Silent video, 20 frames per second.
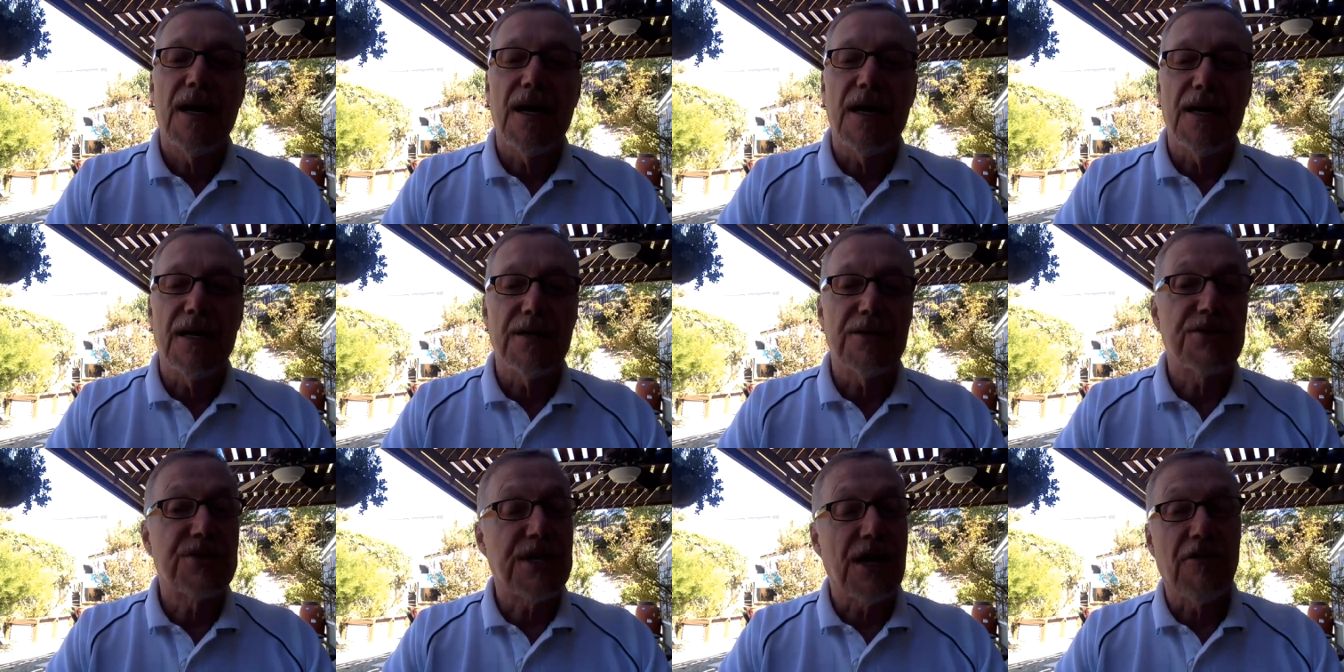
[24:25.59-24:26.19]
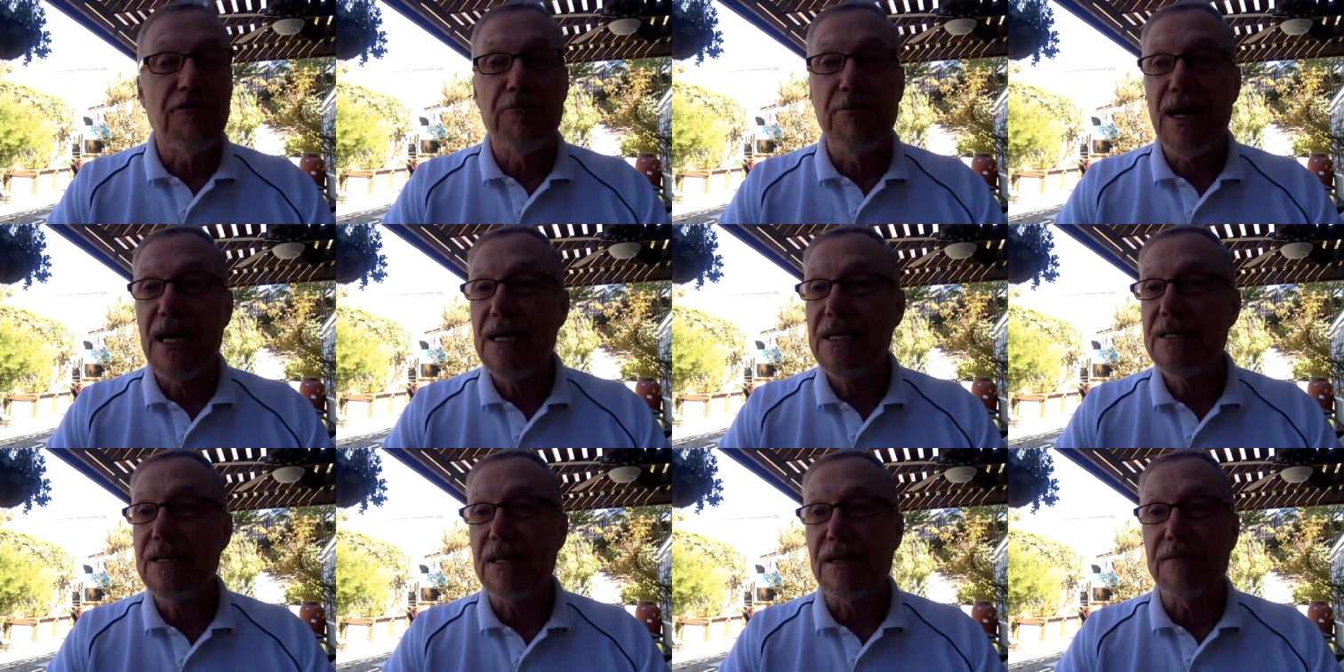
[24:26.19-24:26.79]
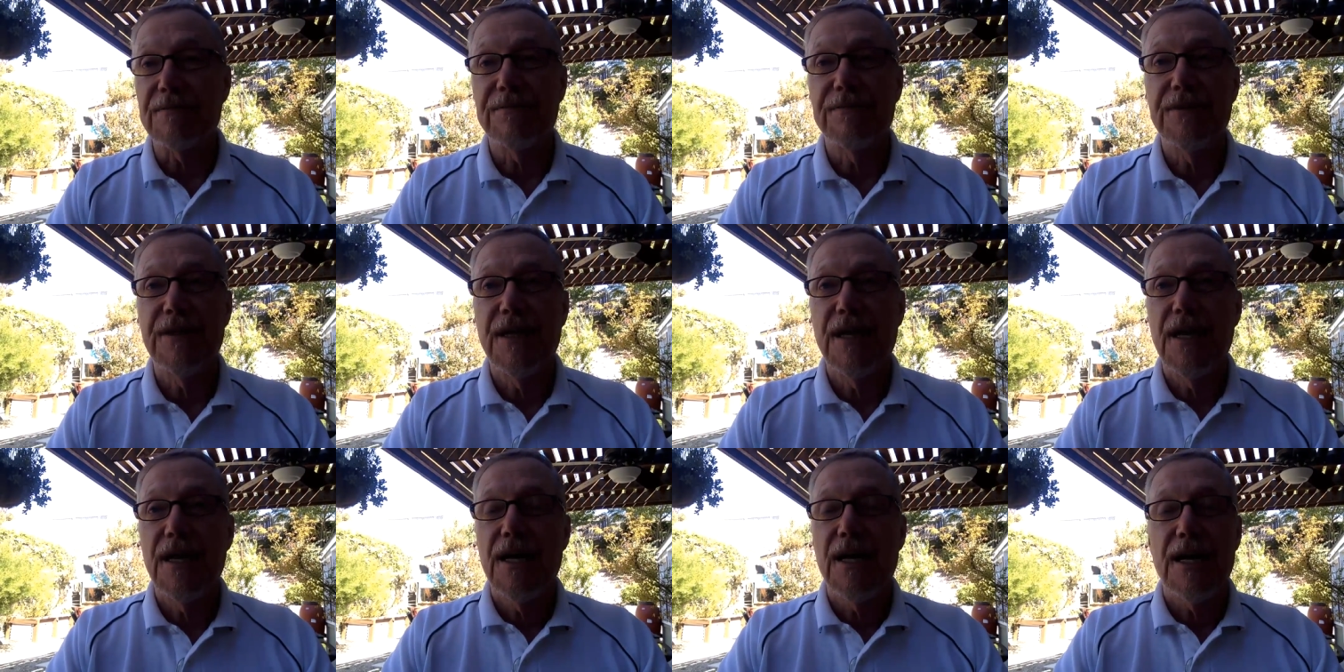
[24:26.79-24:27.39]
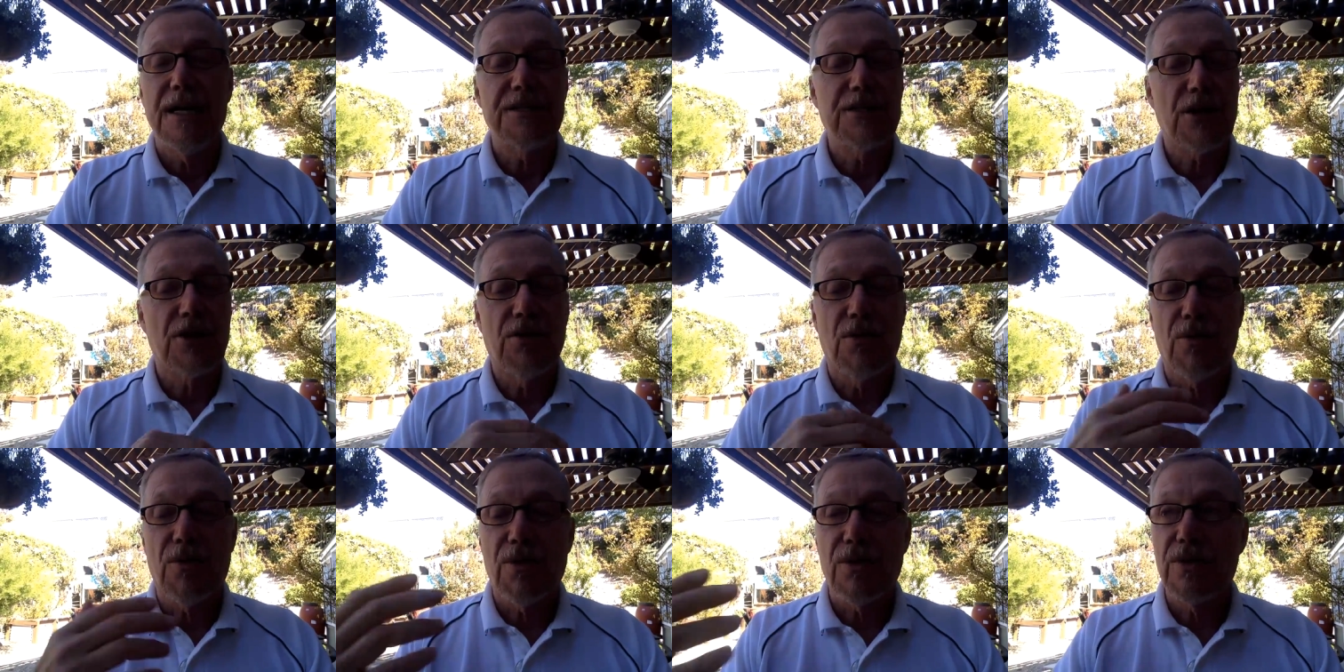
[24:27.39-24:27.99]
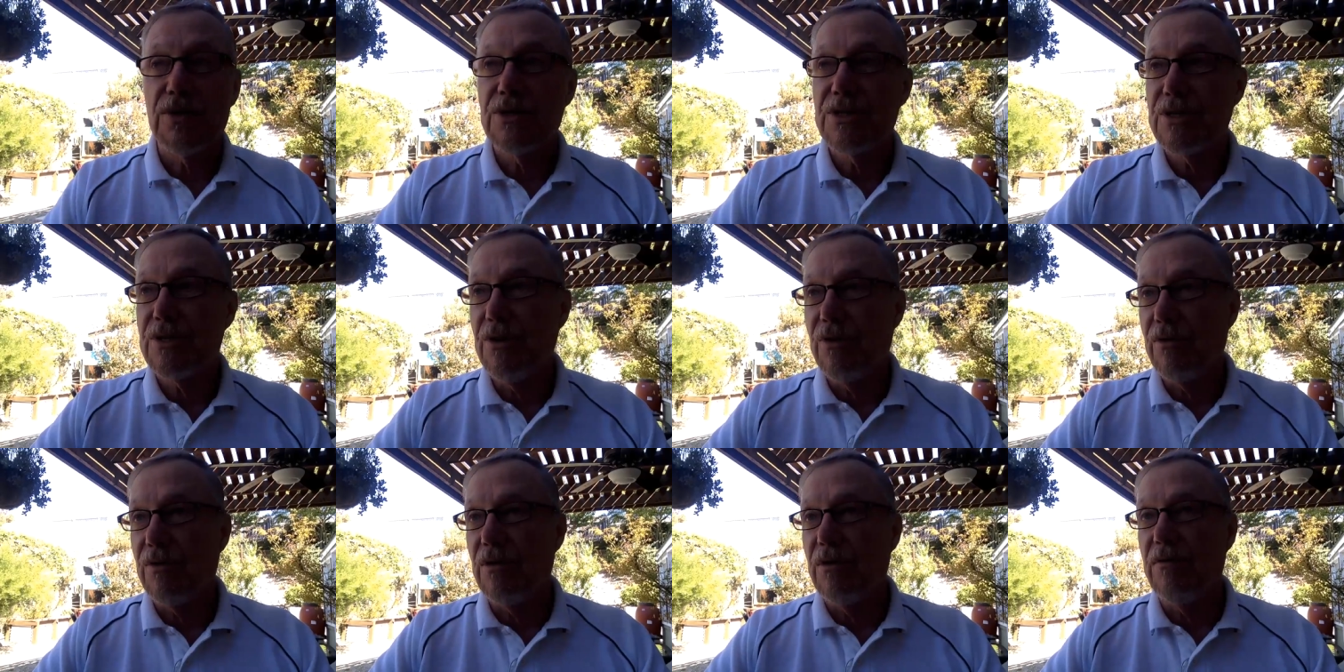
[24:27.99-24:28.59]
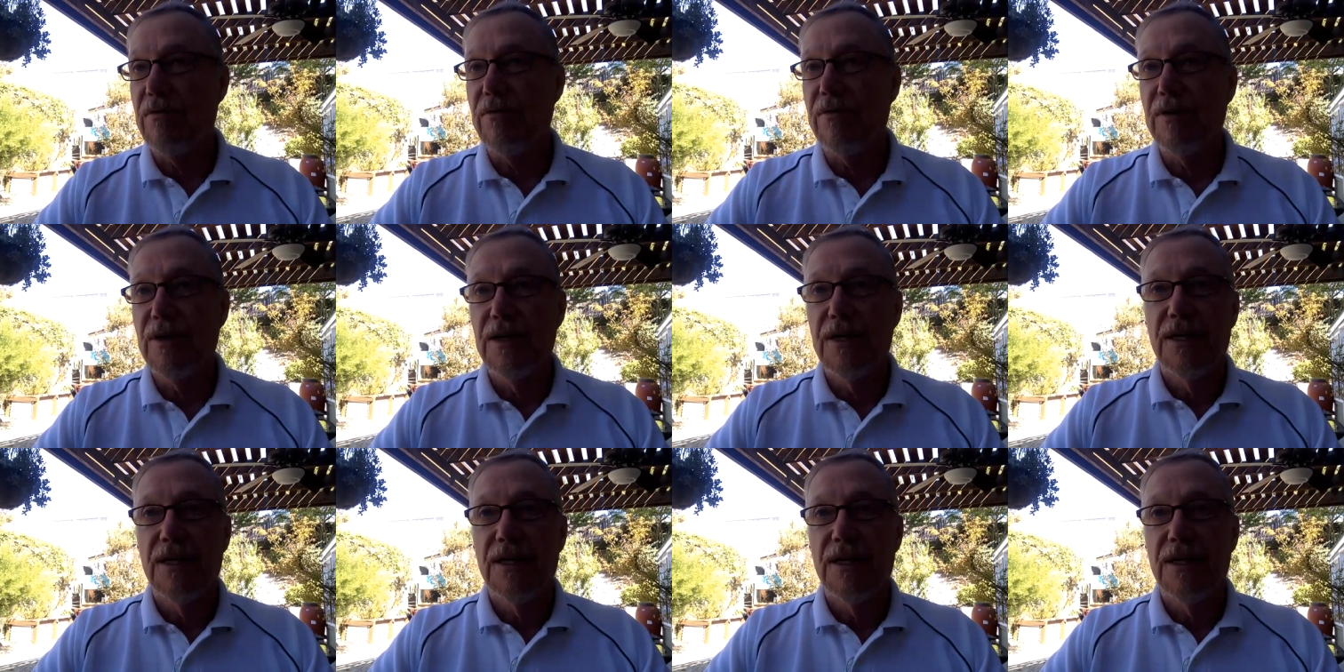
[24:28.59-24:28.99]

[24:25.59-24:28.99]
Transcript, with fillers: Uh, Self-pacing. It's a cornerstone of,